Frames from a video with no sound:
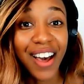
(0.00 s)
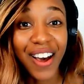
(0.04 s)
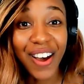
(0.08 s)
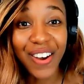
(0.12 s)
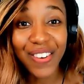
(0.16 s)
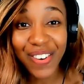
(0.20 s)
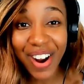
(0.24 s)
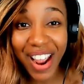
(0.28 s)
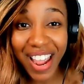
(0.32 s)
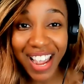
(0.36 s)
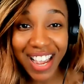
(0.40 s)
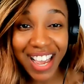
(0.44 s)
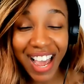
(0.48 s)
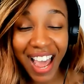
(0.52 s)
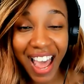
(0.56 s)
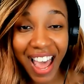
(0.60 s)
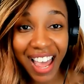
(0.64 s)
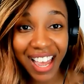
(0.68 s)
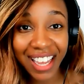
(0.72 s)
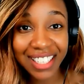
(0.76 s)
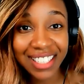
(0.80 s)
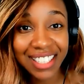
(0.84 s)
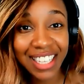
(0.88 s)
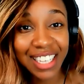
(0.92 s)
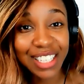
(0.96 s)
All right,
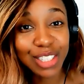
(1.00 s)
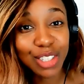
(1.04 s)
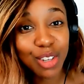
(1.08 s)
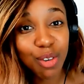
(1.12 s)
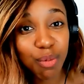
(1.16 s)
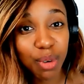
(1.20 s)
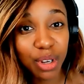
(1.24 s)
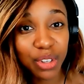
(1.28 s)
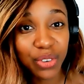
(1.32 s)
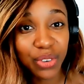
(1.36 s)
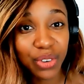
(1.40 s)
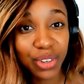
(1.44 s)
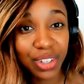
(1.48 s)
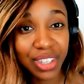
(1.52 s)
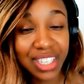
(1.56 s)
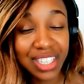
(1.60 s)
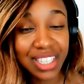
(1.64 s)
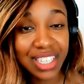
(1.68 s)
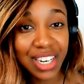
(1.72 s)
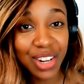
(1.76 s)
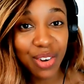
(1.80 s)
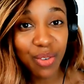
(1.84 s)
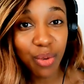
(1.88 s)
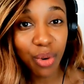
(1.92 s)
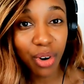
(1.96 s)
guys, thanks so much for
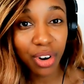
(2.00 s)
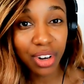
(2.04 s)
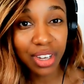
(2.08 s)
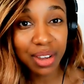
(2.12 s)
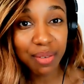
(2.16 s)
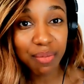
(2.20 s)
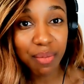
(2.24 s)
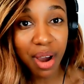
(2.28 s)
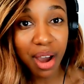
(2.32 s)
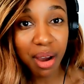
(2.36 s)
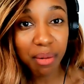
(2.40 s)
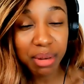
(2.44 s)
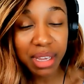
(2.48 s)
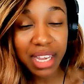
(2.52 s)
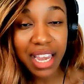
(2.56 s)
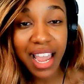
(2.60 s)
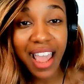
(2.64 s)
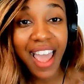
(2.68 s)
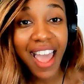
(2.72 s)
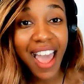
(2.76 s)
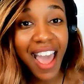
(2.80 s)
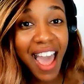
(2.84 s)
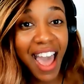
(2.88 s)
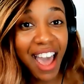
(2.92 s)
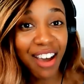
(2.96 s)
listening. Work it, Mommy.
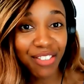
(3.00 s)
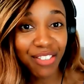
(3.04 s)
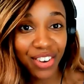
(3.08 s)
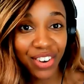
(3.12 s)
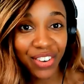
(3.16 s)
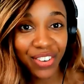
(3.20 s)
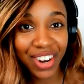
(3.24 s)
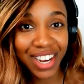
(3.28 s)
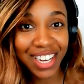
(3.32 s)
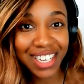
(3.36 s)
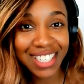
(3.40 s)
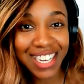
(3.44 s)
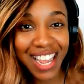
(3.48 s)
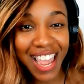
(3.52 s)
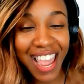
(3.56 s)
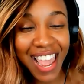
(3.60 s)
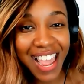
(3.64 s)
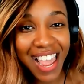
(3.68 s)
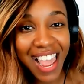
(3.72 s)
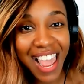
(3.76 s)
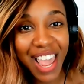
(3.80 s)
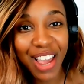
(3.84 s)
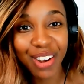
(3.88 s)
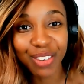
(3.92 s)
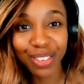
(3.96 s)
Have a great
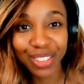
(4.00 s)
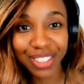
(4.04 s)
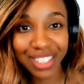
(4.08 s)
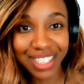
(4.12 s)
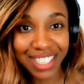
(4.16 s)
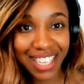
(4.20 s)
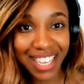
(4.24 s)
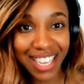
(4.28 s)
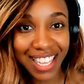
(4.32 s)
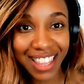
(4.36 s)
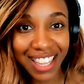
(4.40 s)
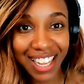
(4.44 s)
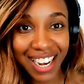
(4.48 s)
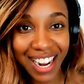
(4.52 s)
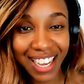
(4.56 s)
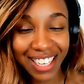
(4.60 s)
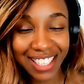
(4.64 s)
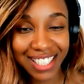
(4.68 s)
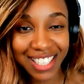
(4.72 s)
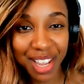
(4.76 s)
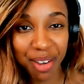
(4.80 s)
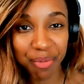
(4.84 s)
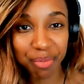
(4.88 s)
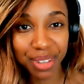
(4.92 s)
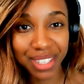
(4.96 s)
day, and we'll see you in the
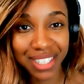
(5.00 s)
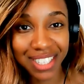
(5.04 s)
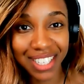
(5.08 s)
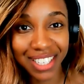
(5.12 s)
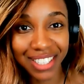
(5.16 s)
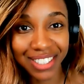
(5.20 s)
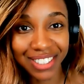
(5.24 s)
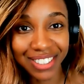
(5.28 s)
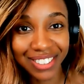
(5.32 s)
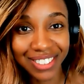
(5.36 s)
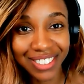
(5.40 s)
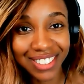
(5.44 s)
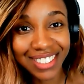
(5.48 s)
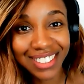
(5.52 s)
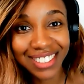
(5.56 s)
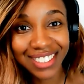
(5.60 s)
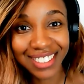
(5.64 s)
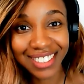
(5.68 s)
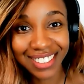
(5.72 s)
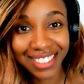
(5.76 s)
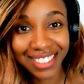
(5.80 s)
next episode.